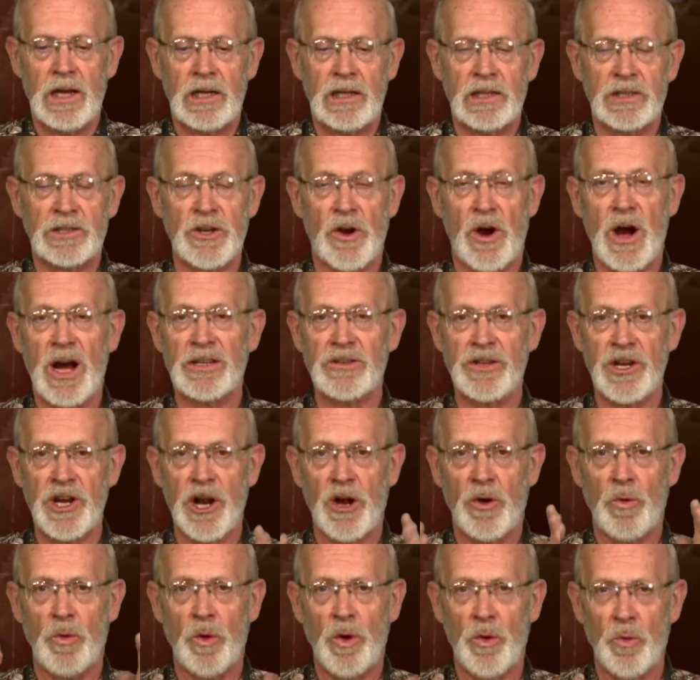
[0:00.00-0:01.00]
So I, you
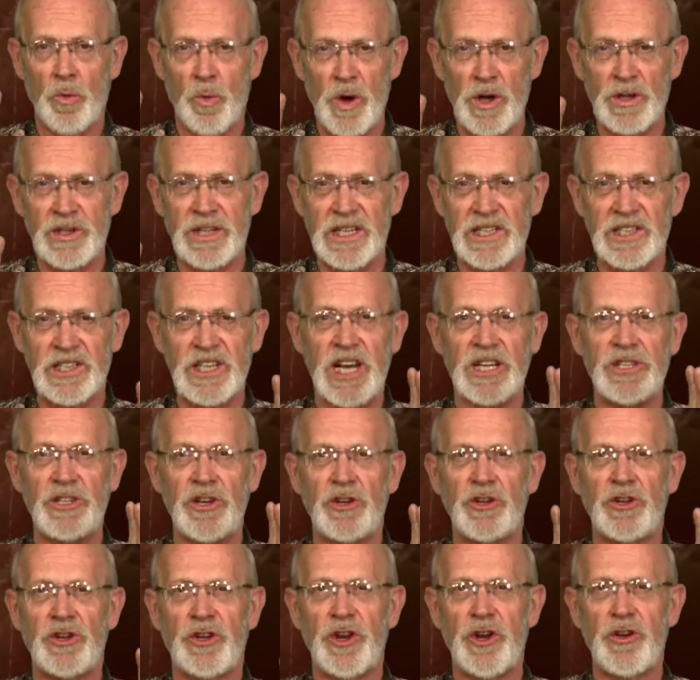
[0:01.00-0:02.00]
know, we'll continue
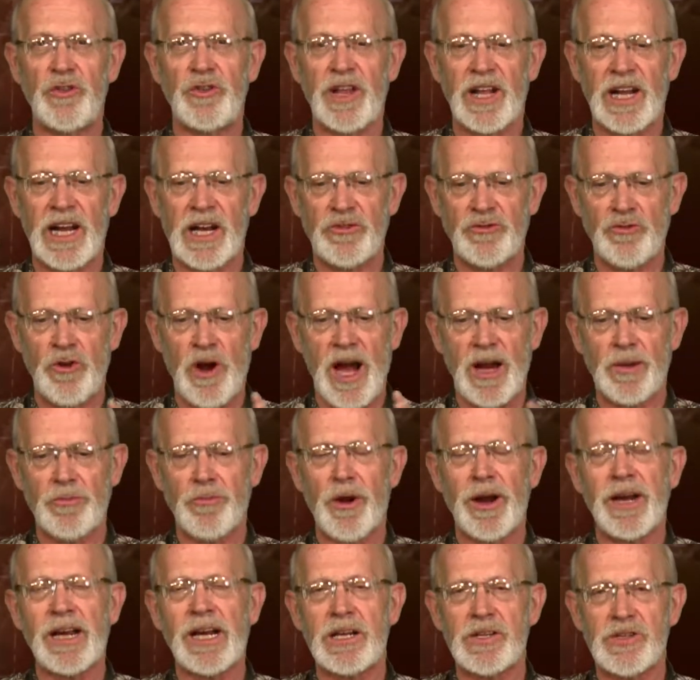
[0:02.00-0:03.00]
to do that. I try to
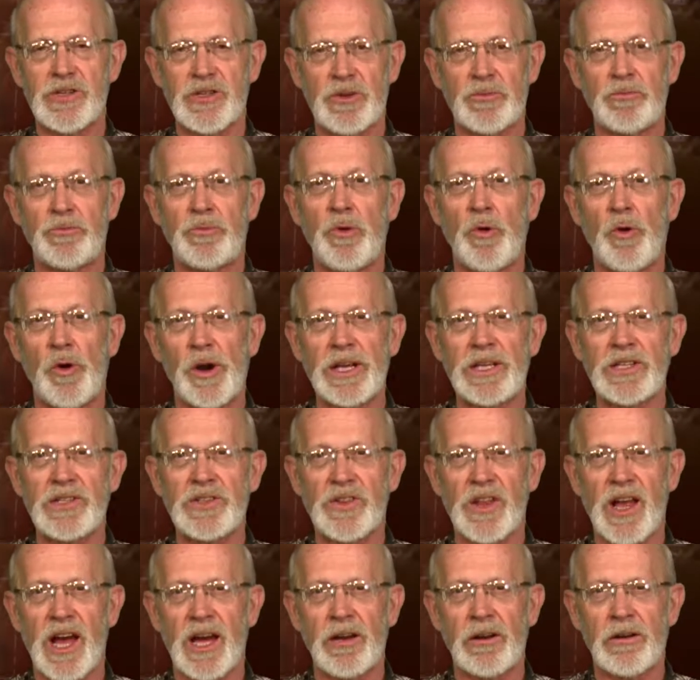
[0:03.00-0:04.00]
bring out some points
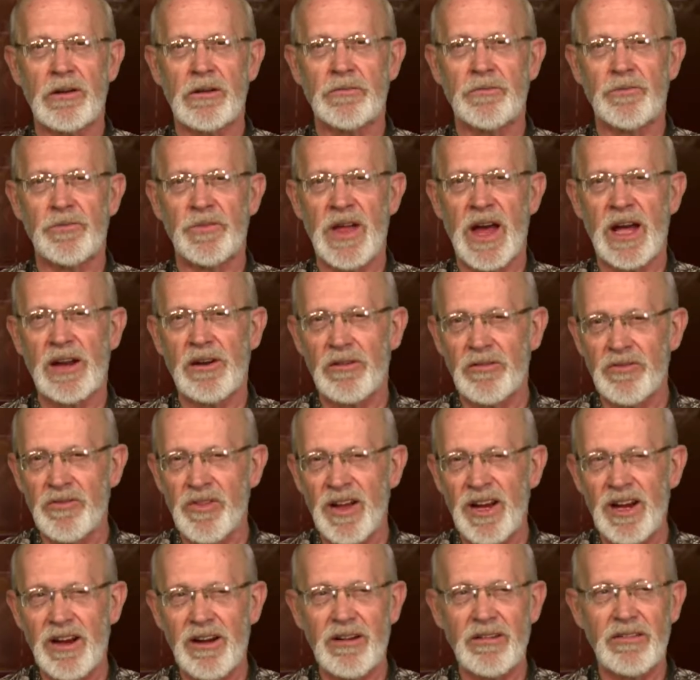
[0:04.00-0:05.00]
that are that are
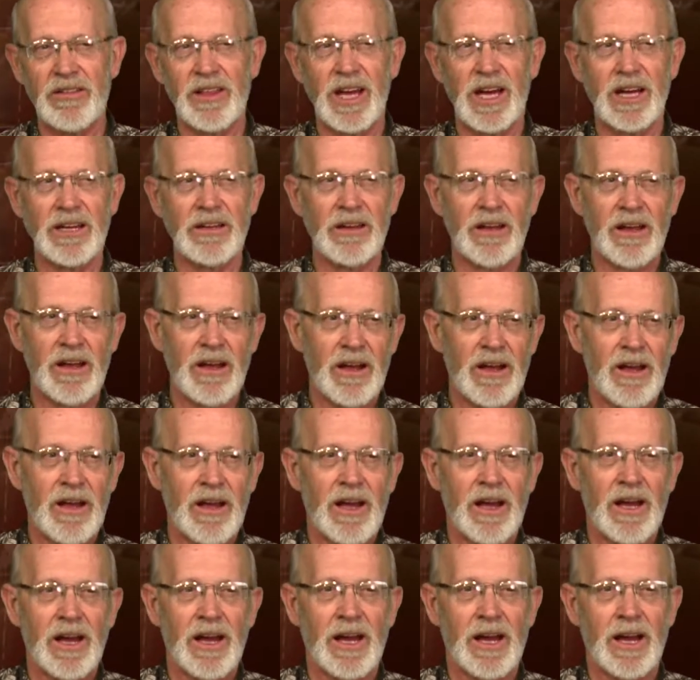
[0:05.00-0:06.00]
there that
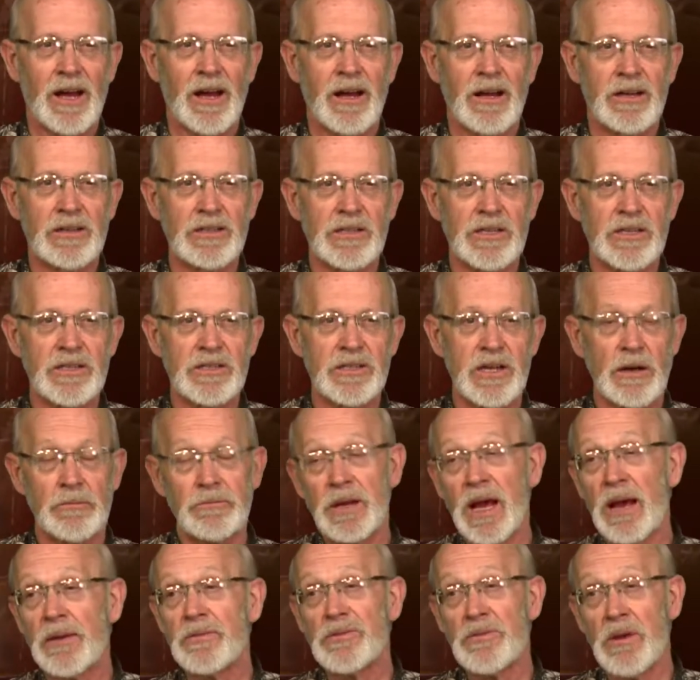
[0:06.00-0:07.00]
uh,
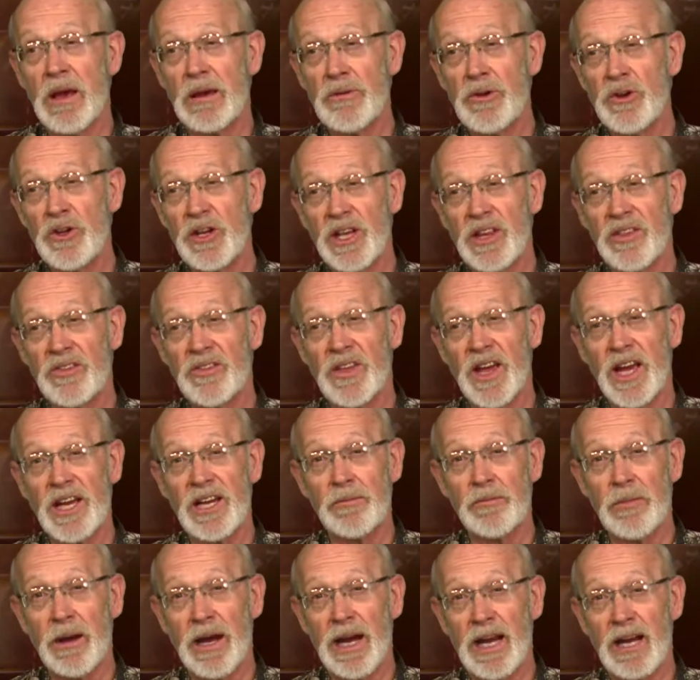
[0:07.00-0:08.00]
sometimes maybe you didn't think
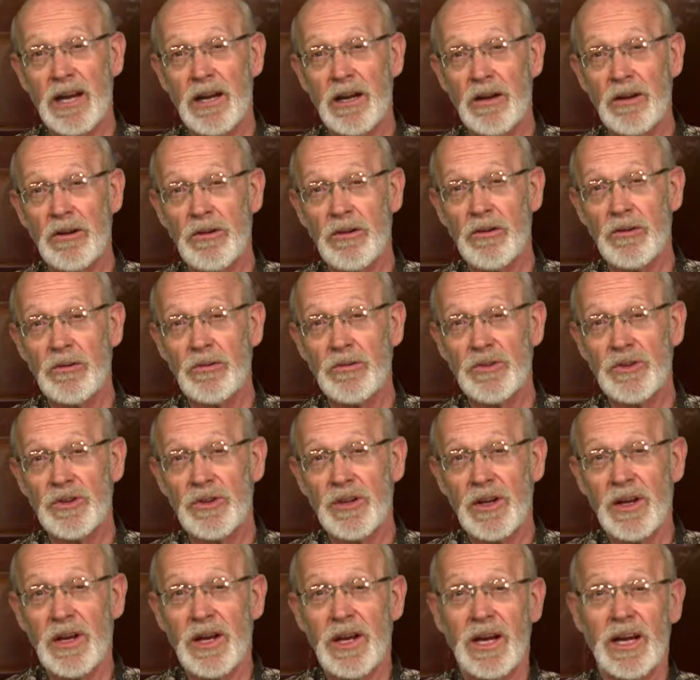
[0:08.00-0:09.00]
about
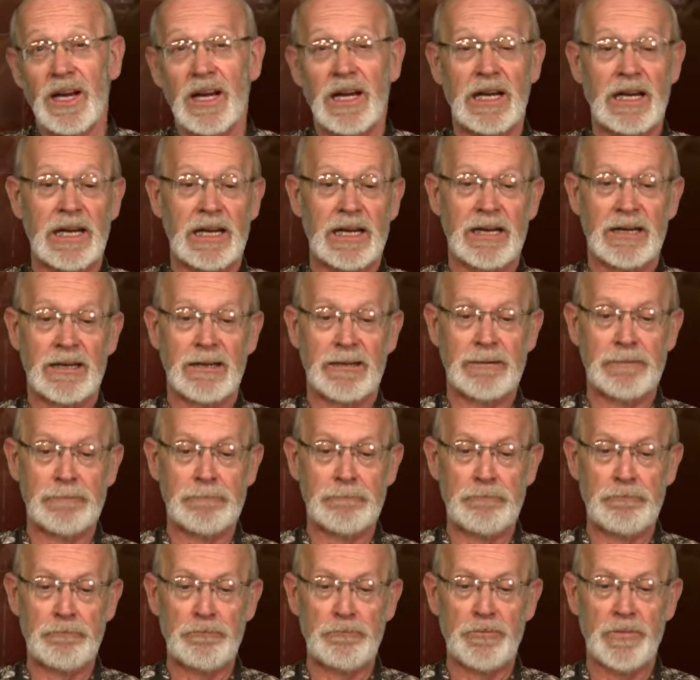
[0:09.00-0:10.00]
uh,
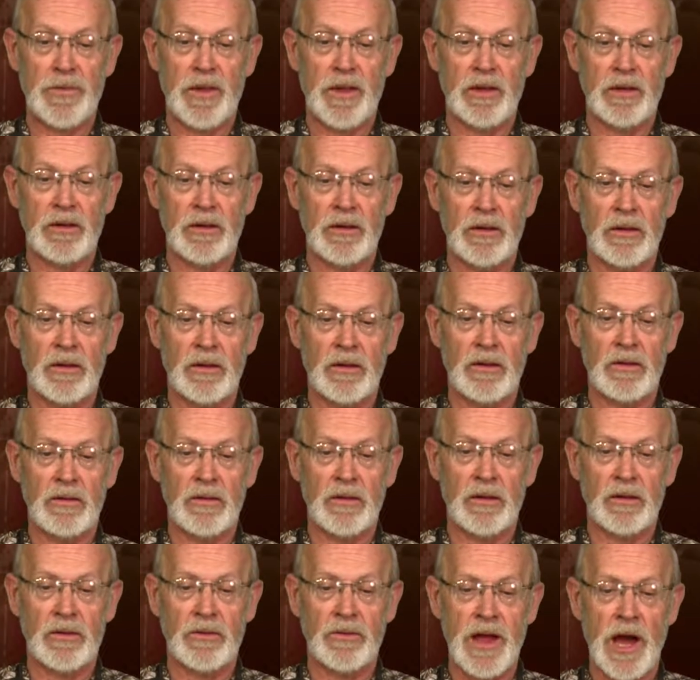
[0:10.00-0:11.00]

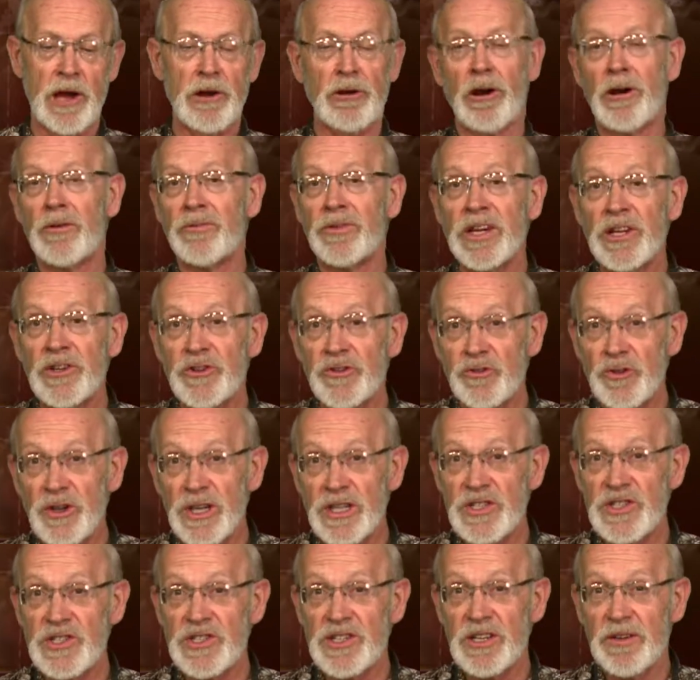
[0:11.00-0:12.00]
that are of
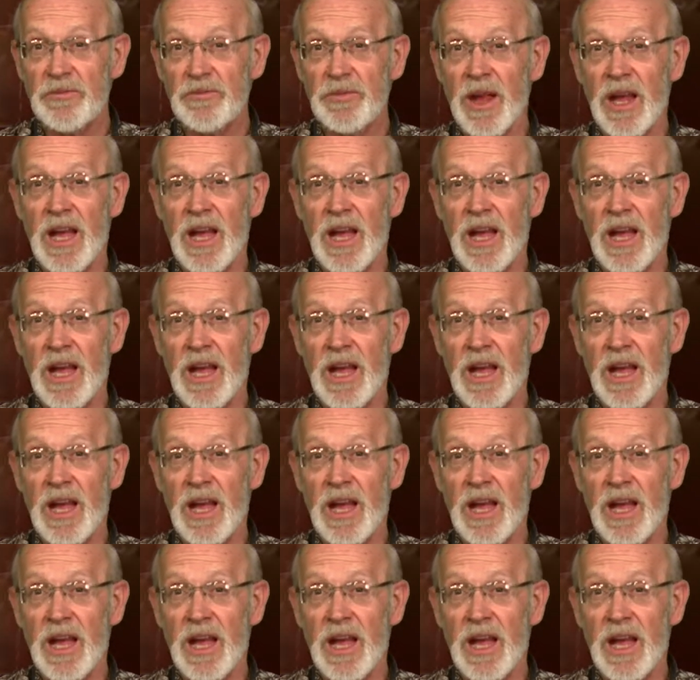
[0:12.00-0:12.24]
interest.